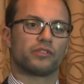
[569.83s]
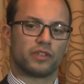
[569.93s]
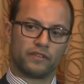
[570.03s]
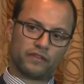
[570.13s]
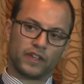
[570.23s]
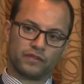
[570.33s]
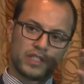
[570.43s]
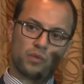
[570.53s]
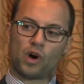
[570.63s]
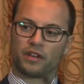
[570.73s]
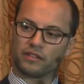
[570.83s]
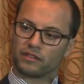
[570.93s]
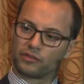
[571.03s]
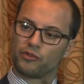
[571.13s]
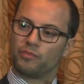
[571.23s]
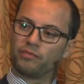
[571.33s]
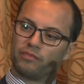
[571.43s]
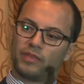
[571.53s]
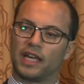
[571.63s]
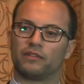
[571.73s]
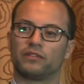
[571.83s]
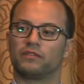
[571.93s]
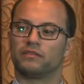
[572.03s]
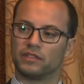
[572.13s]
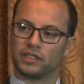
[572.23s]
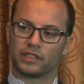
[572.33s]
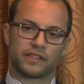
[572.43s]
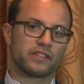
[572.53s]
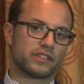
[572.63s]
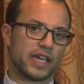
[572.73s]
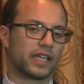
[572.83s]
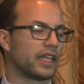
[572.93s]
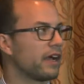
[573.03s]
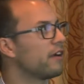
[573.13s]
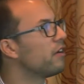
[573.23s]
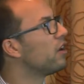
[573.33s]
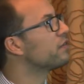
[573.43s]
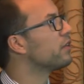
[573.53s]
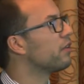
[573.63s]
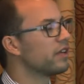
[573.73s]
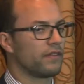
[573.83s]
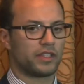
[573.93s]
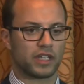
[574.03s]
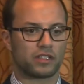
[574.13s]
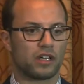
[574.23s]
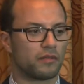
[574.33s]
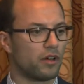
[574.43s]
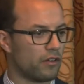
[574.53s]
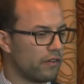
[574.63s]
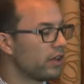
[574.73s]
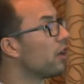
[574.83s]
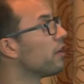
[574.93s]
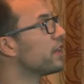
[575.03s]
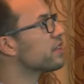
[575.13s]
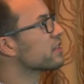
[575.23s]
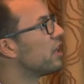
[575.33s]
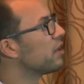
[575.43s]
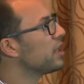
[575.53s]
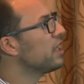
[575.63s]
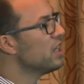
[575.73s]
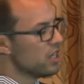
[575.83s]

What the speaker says: So the 51 group level, that's the second layer of your event taxonomy, or our event taxonomy.